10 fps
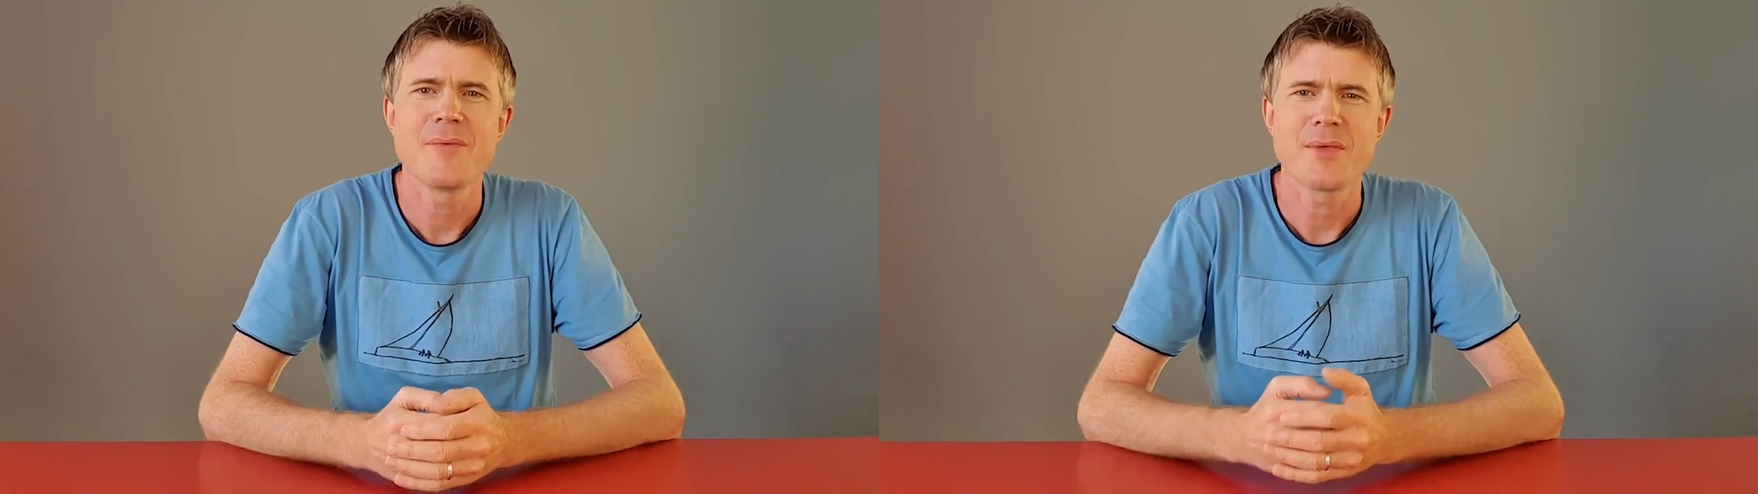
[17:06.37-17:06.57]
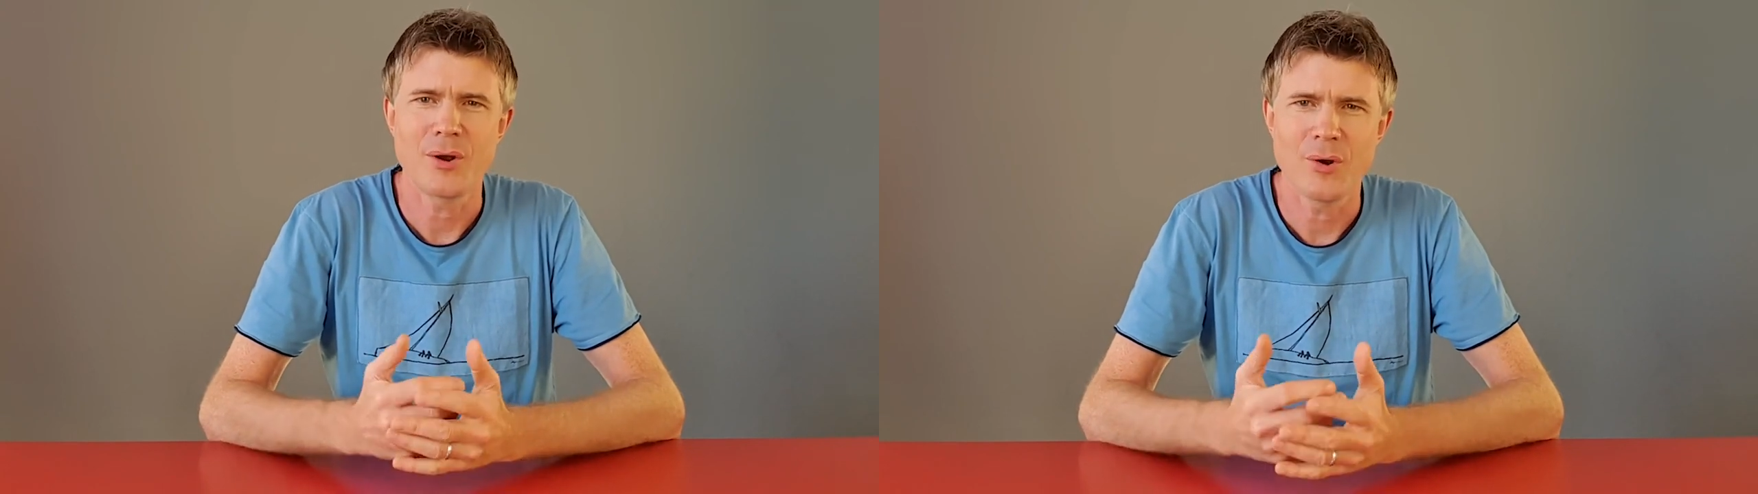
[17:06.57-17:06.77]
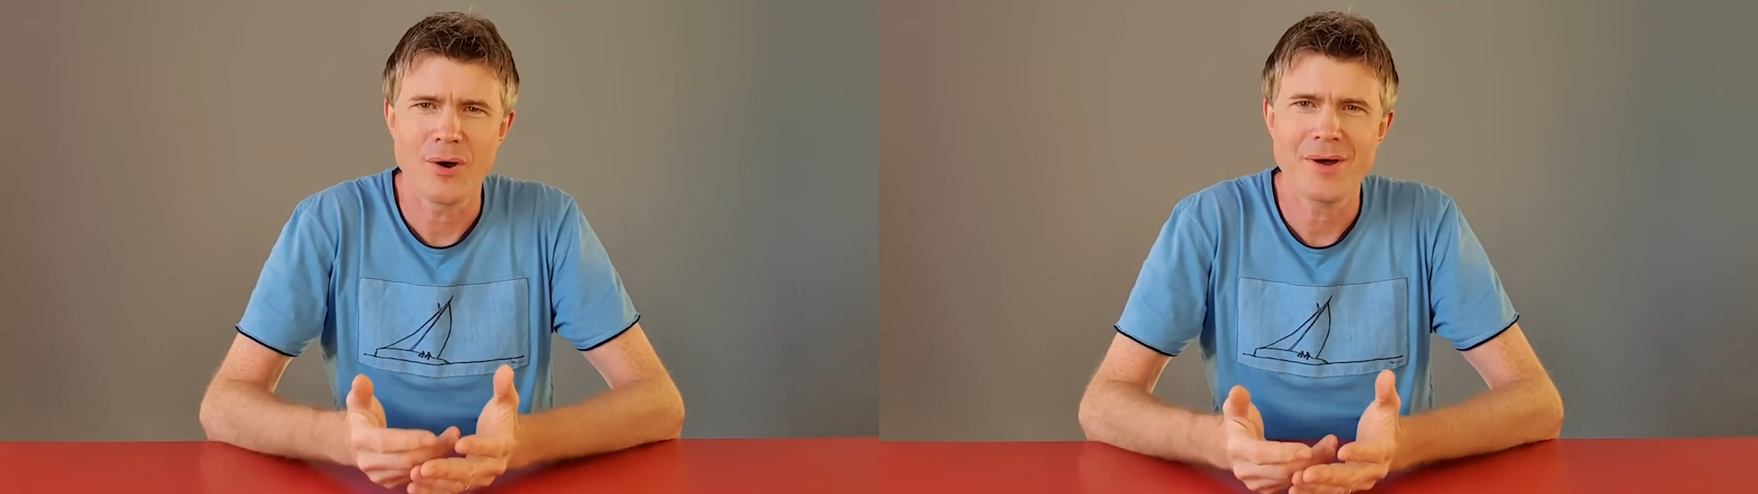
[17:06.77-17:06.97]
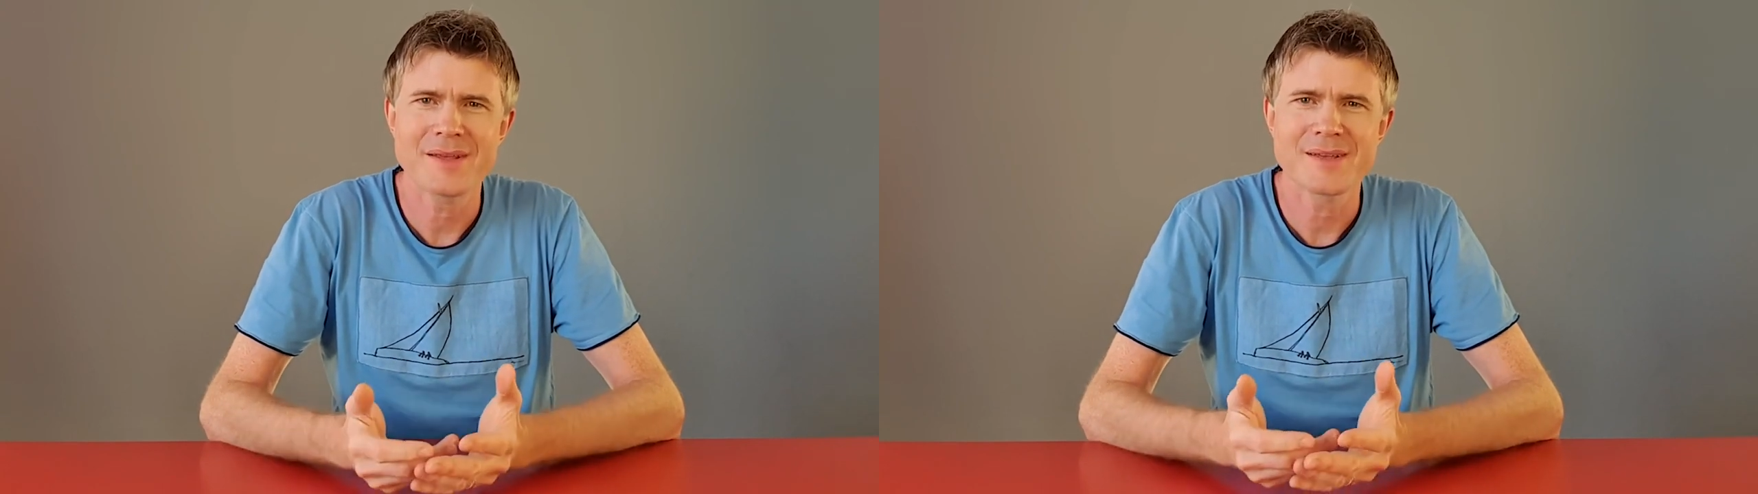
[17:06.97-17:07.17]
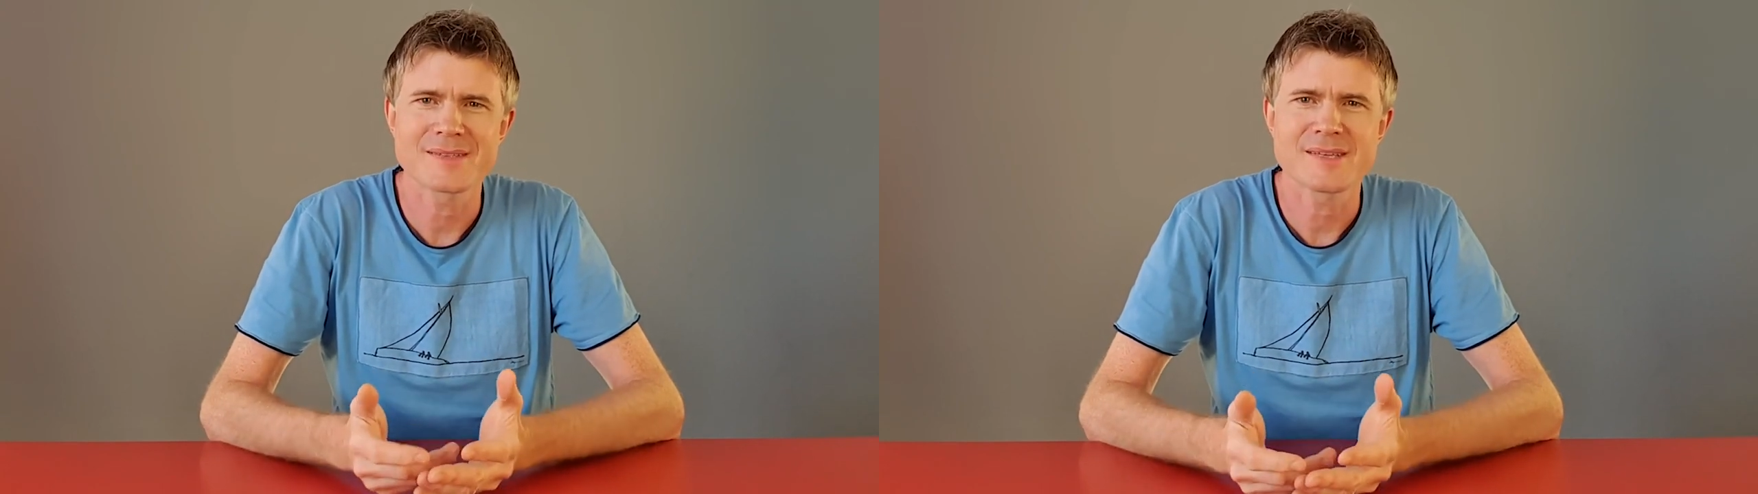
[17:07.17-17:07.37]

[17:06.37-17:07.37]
the learning is